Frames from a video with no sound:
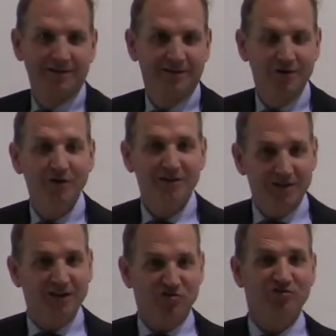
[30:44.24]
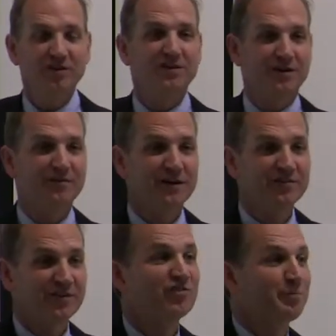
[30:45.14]
The only thing it should give
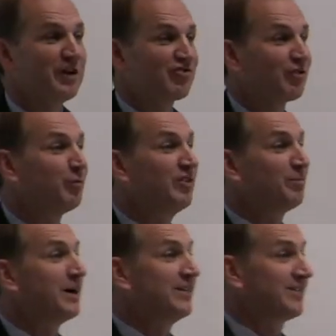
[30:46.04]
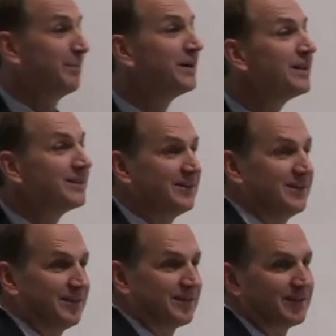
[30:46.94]
us is special
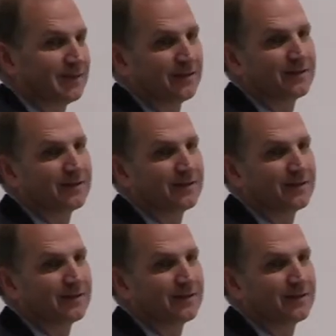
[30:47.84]
responsibilities